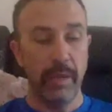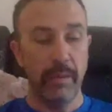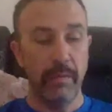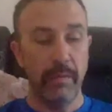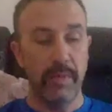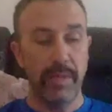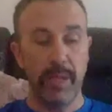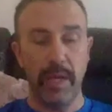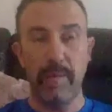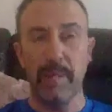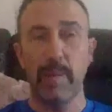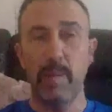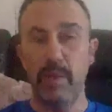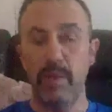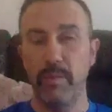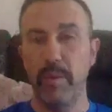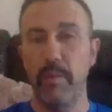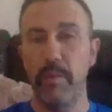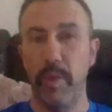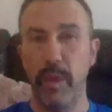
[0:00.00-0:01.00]
getting with
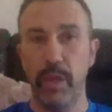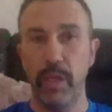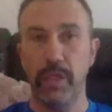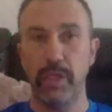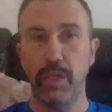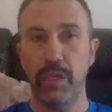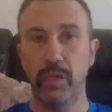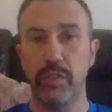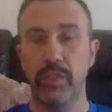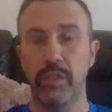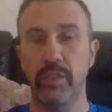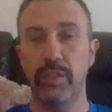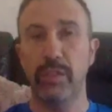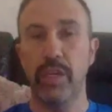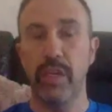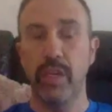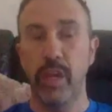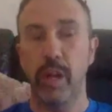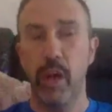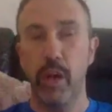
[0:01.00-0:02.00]
my pilot's license,
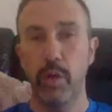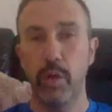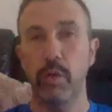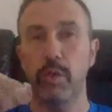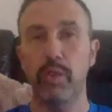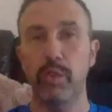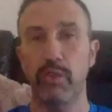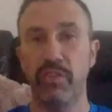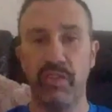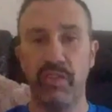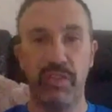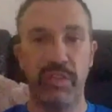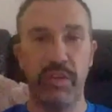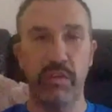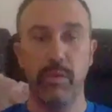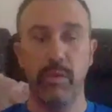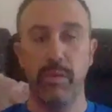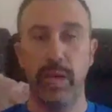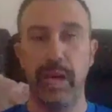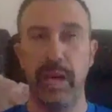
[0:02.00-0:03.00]
I also
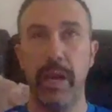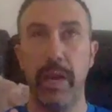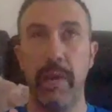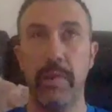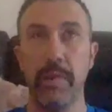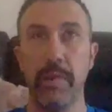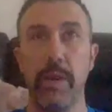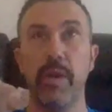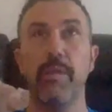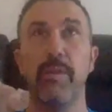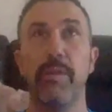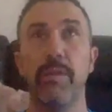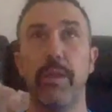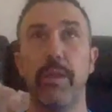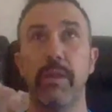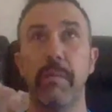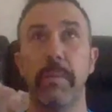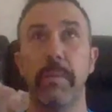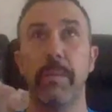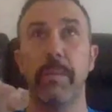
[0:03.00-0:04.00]
feel that
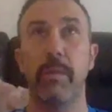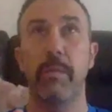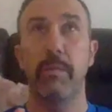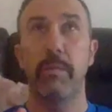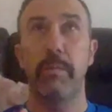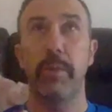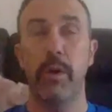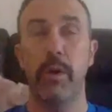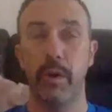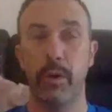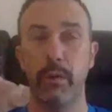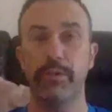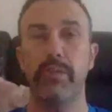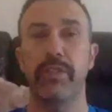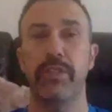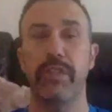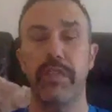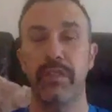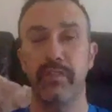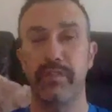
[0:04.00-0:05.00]
another
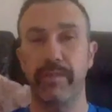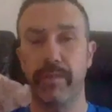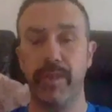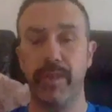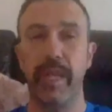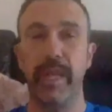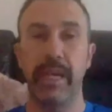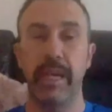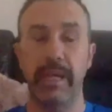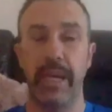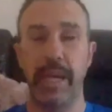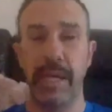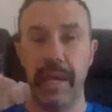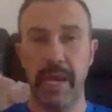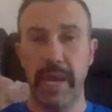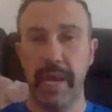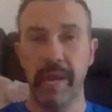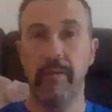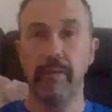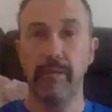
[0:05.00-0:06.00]
positive thing and
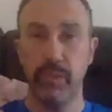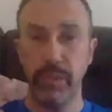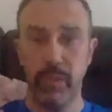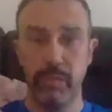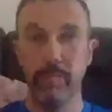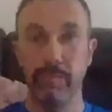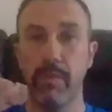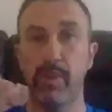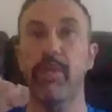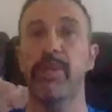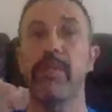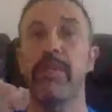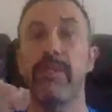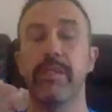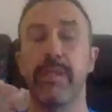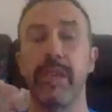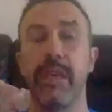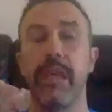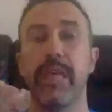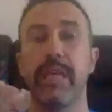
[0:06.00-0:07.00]
helps the
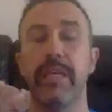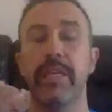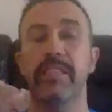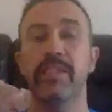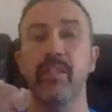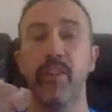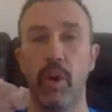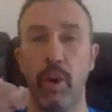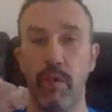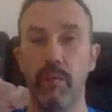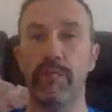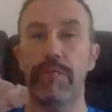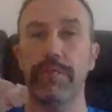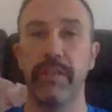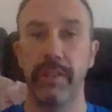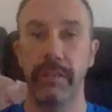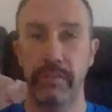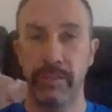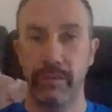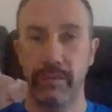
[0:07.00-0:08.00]
mindset is
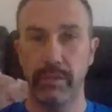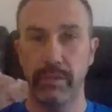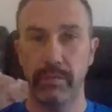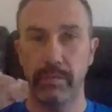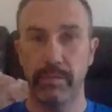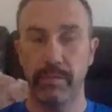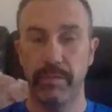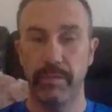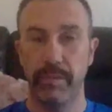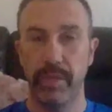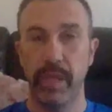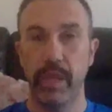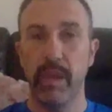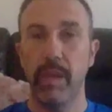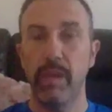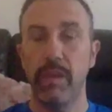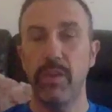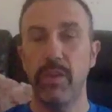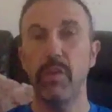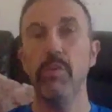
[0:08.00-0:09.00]
confidence.
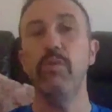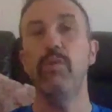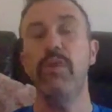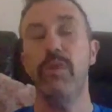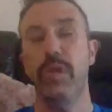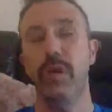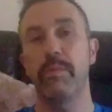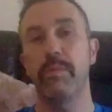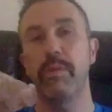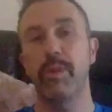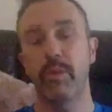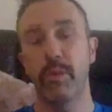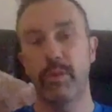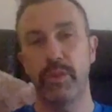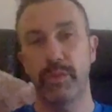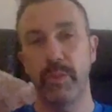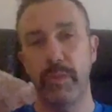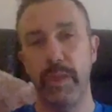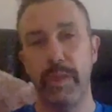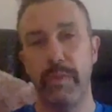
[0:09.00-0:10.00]
You will come
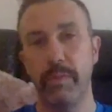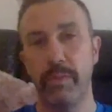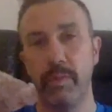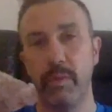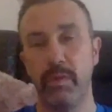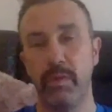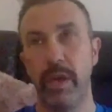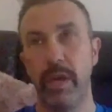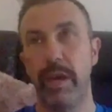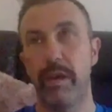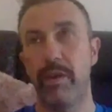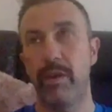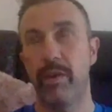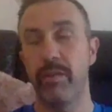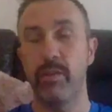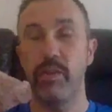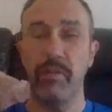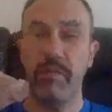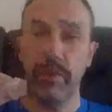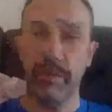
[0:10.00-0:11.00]
across people that are
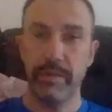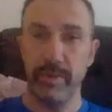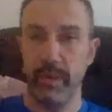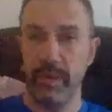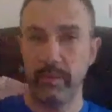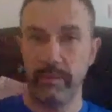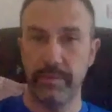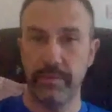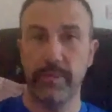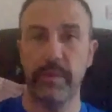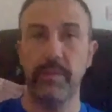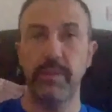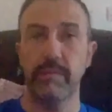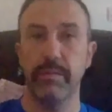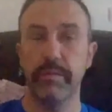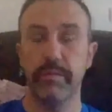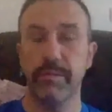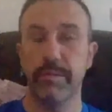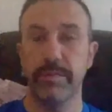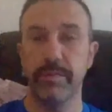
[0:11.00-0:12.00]
not very confident,
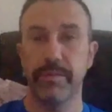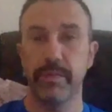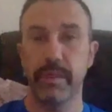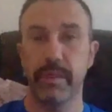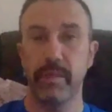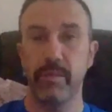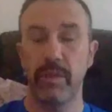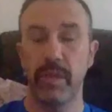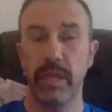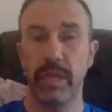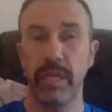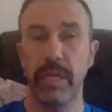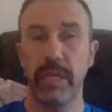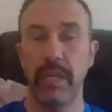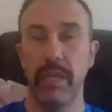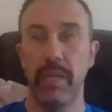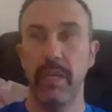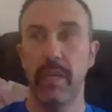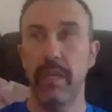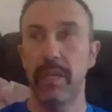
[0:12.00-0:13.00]
okay?
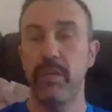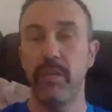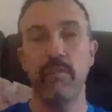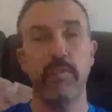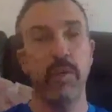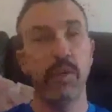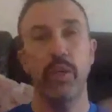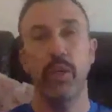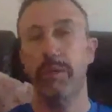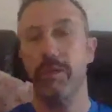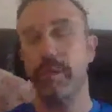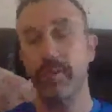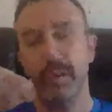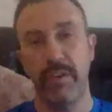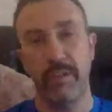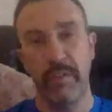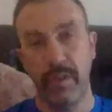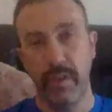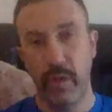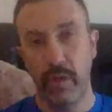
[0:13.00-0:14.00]
You might not even be
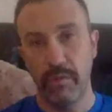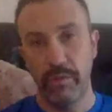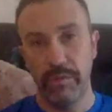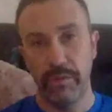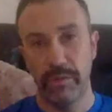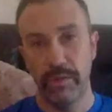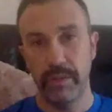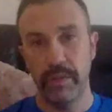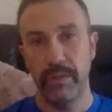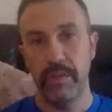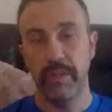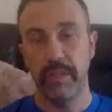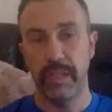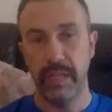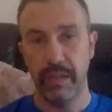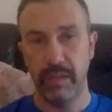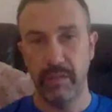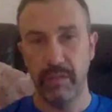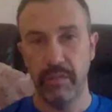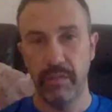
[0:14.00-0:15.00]
very confident
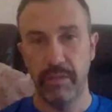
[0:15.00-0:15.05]
yourself.